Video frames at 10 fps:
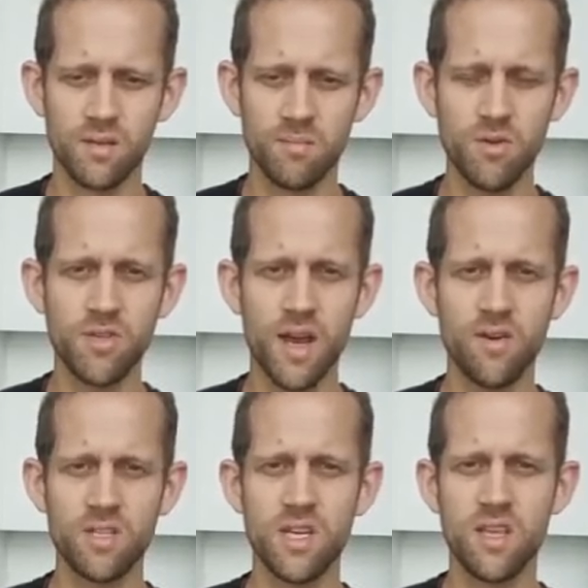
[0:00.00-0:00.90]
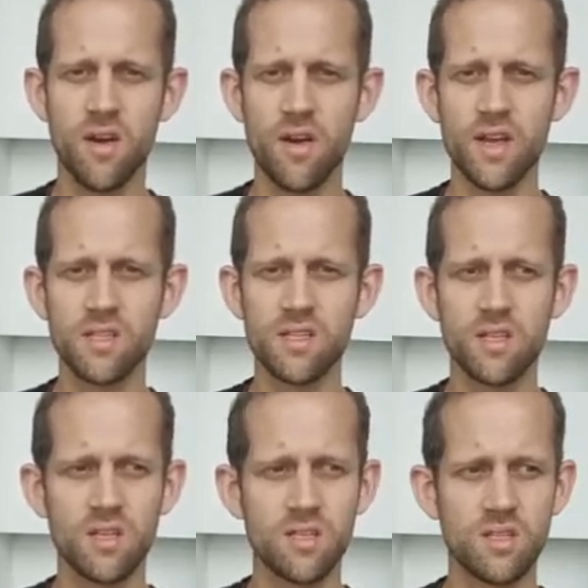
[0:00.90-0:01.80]
most guarantee there is,
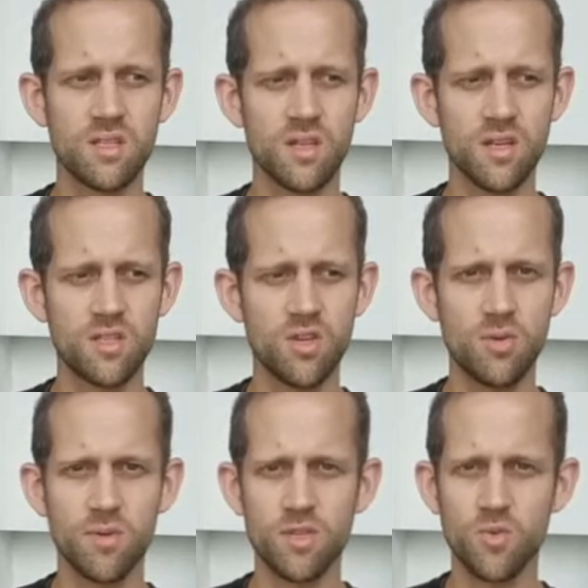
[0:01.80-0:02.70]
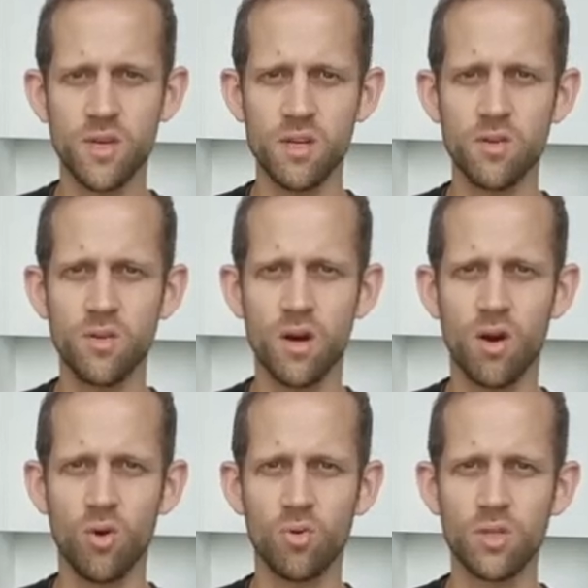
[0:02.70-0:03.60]
because us humans, we do
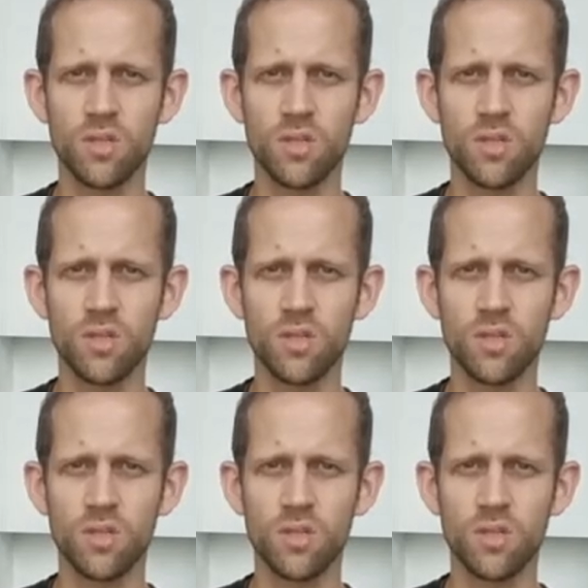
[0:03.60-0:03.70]
hold